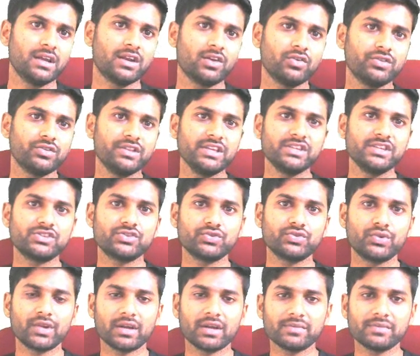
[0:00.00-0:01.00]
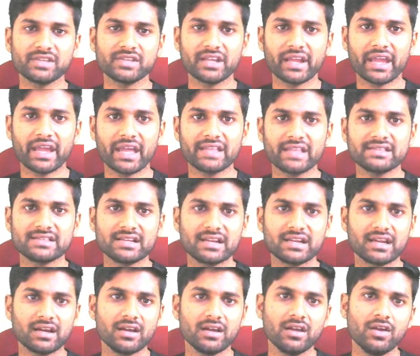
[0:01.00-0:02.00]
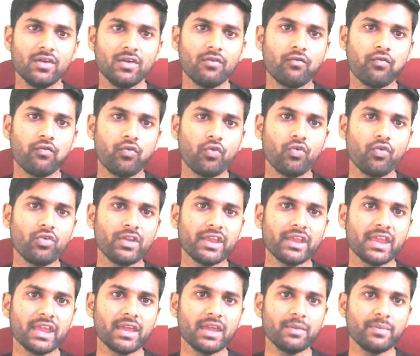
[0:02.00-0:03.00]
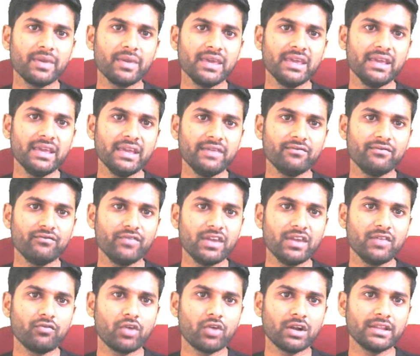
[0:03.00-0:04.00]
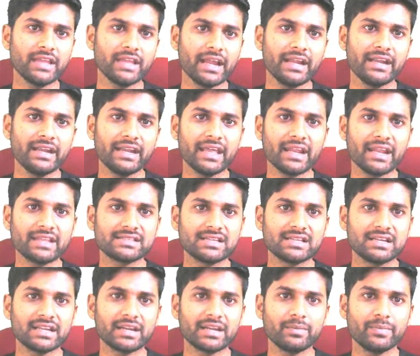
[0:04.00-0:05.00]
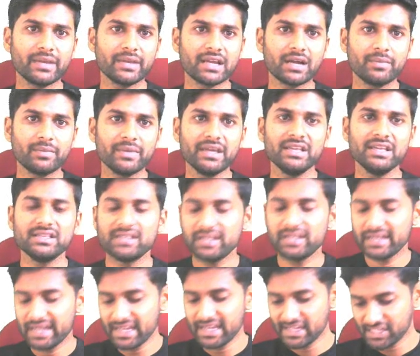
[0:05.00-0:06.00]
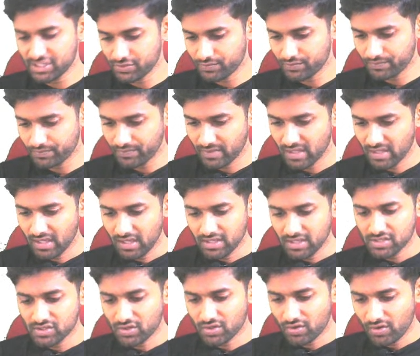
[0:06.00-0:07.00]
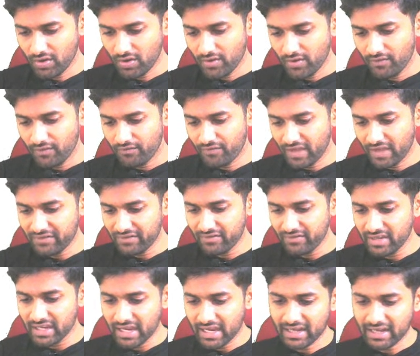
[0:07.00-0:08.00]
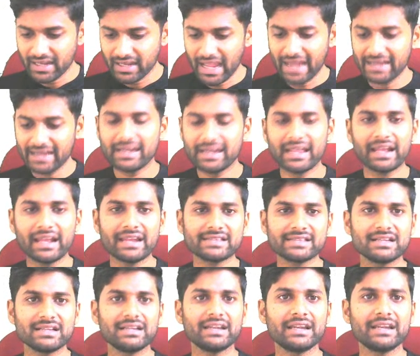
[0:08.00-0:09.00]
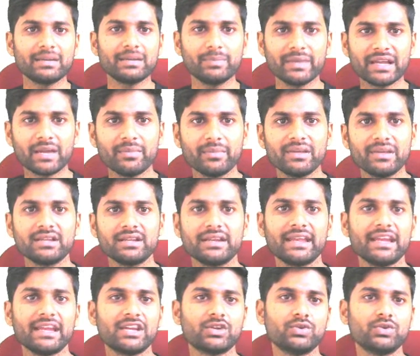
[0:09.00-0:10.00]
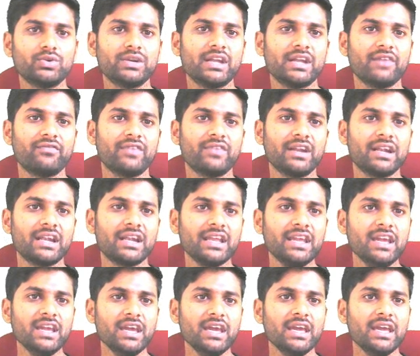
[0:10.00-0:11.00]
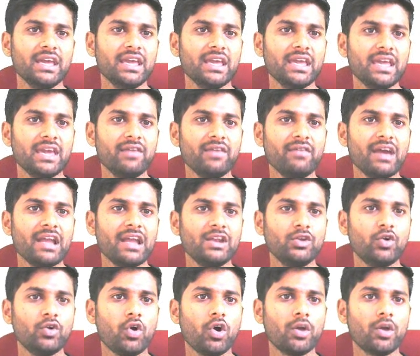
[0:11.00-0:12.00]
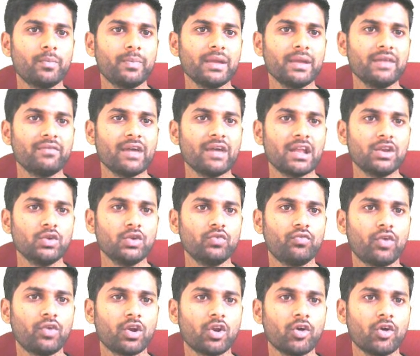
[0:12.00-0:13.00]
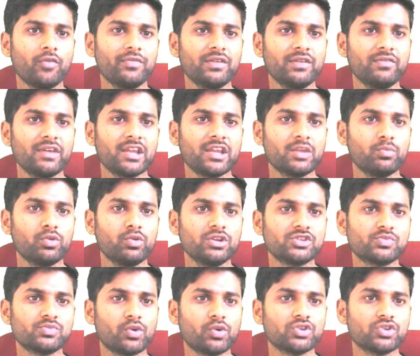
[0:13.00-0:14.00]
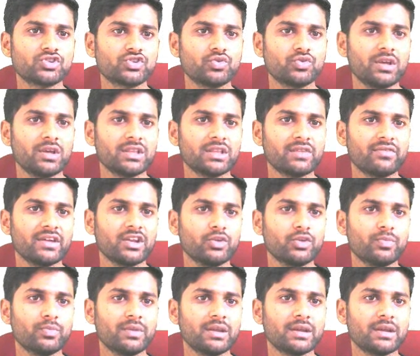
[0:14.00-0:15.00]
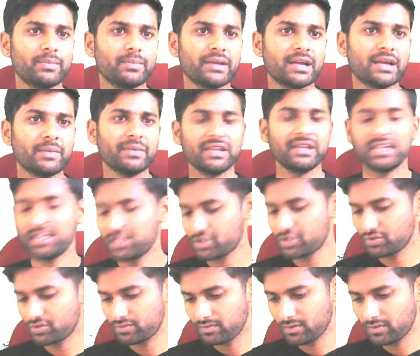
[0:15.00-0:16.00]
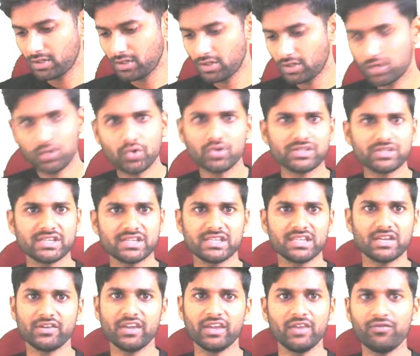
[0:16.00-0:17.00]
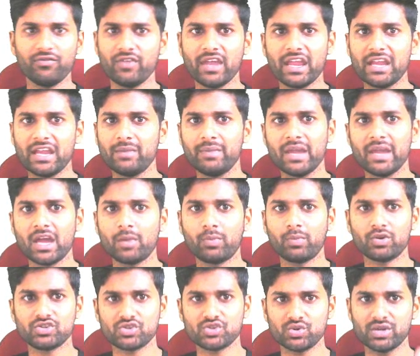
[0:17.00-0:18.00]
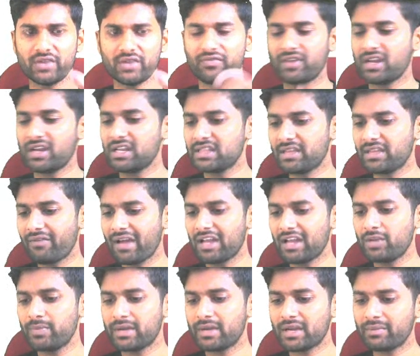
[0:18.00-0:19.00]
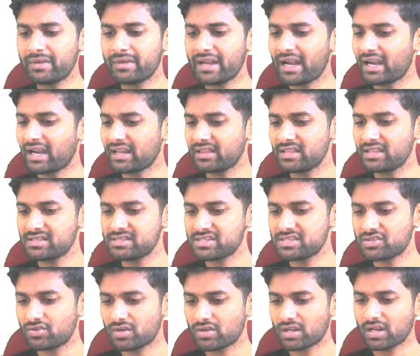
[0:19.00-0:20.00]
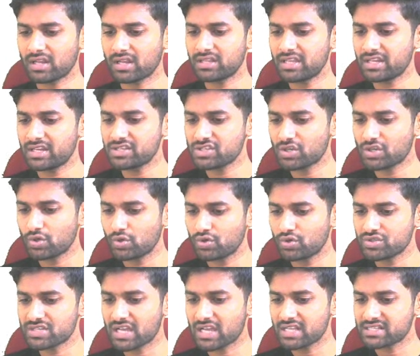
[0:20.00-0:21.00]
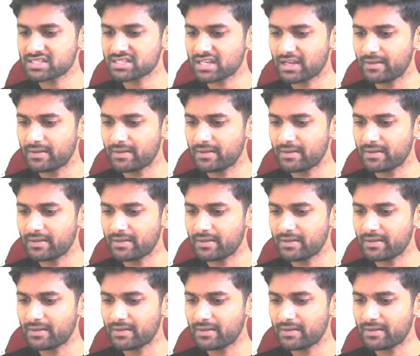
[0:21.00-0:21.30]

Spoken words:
Now these two terms are cancelled. 4AB, we want the entire resultant become a negative. So when we get entire resultant become a negative, definitely A value or B value, one of the variable is positive, other variable become a negative. Don't say that if A and B are positive, definitely the value become greater than zero. No, no, there is a no chance.